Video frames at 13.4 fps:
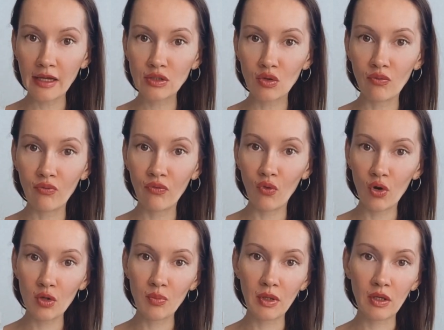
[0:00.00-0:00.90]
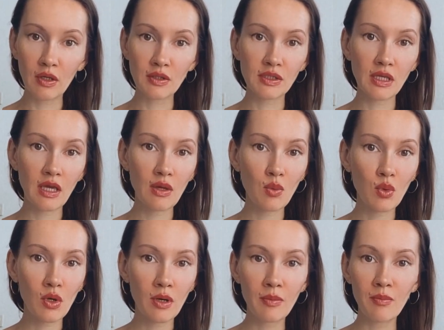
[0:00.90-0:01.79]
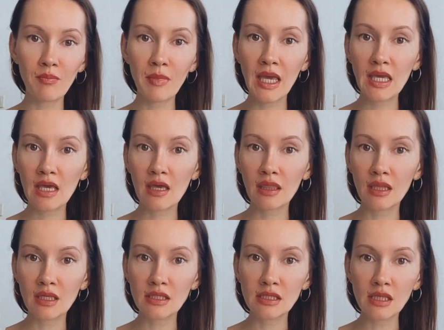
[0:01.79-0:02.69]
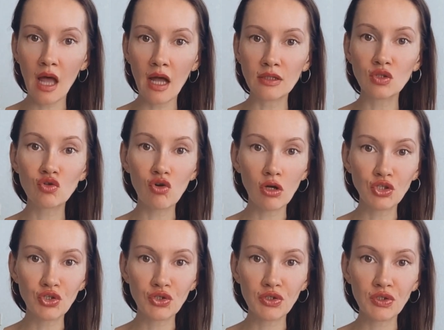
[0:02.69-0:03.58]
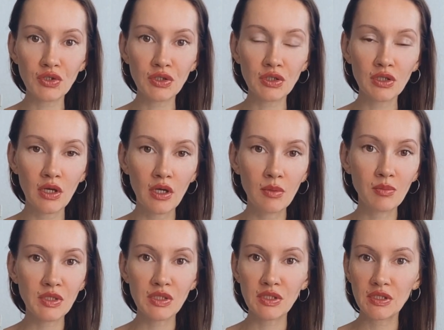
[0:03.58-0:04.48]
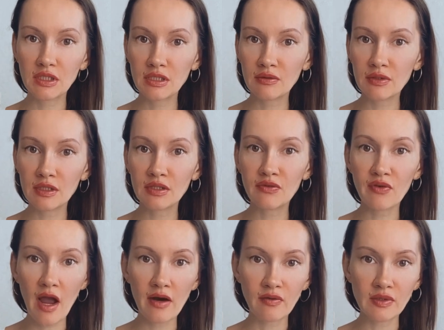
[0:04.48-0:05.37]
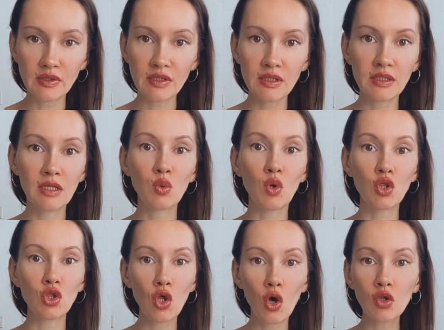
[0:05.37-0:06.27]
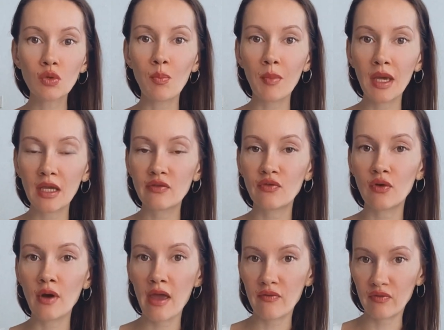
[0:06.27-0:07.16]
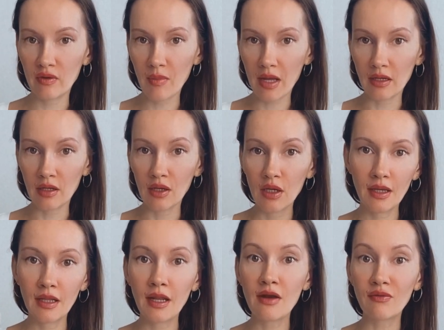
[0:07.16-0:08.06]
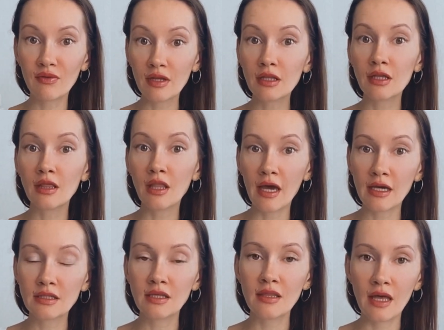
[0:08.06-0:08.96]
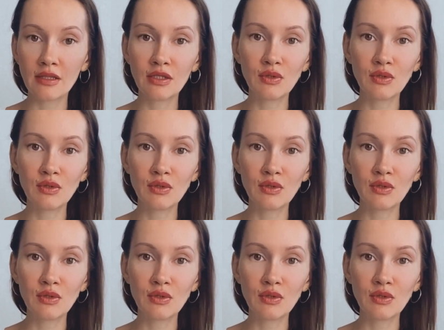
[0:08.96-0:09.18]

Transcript: Tom Ford because they were making these androgynous, mysterious fragrances that were not made for everybody, and I really liked that